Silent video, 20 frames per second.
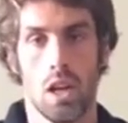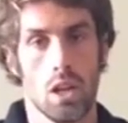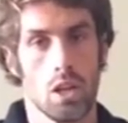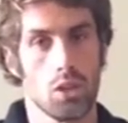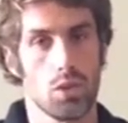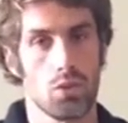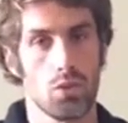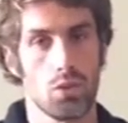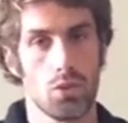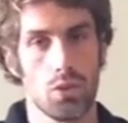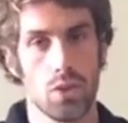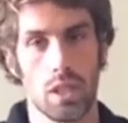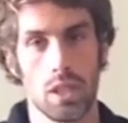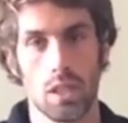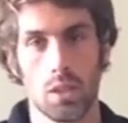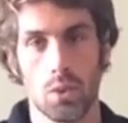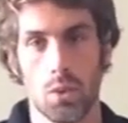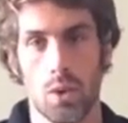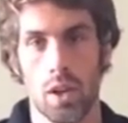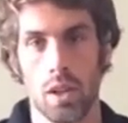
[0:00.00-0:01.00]
You
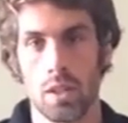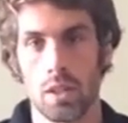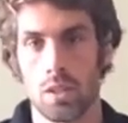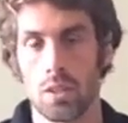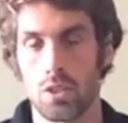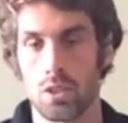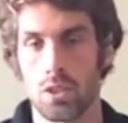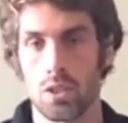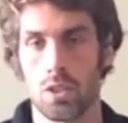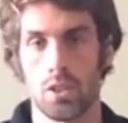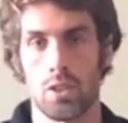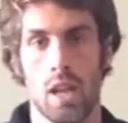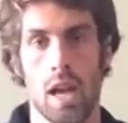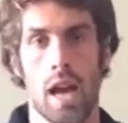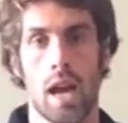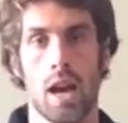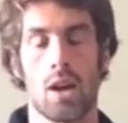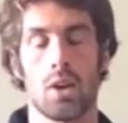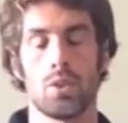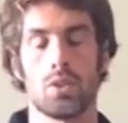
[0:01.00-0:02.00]
really want to learn
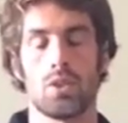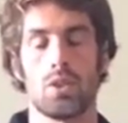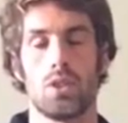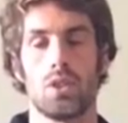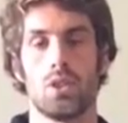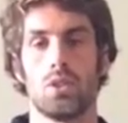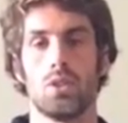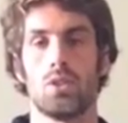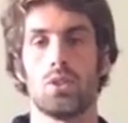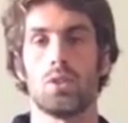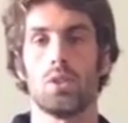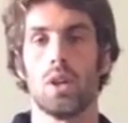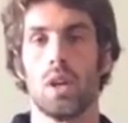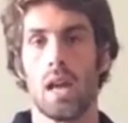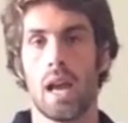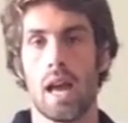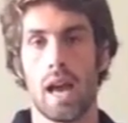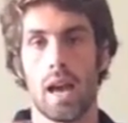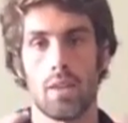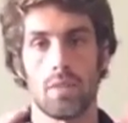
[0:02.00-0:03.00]
how to
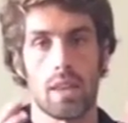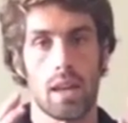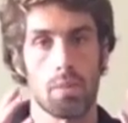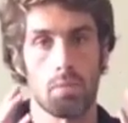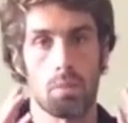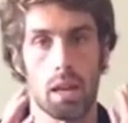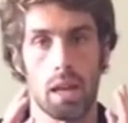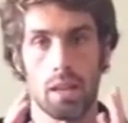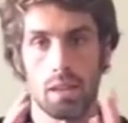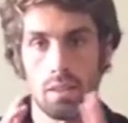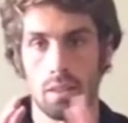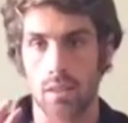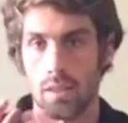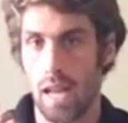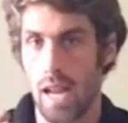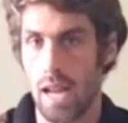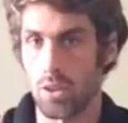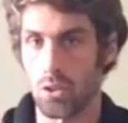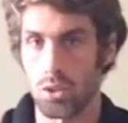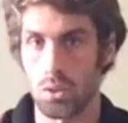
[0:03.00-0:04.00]
have that
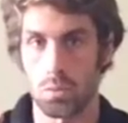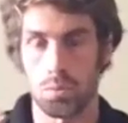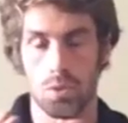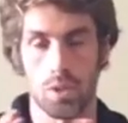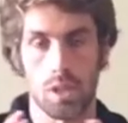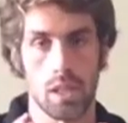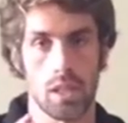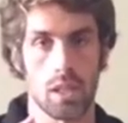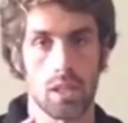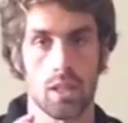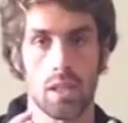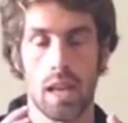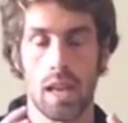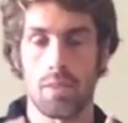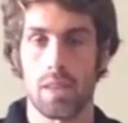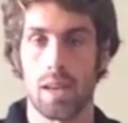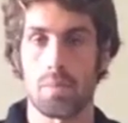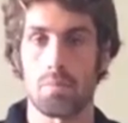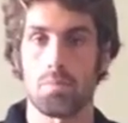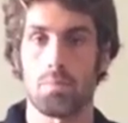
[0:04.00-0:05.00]
bilateral breathing, have
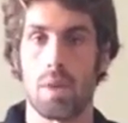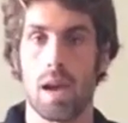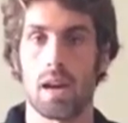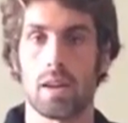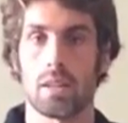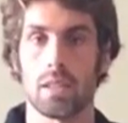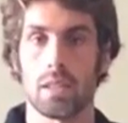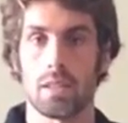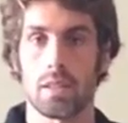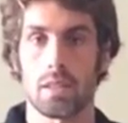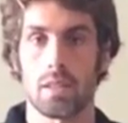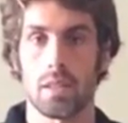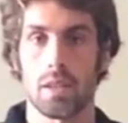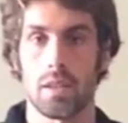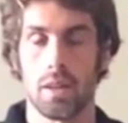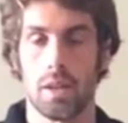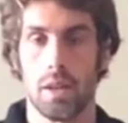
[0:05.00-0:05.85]
that balance.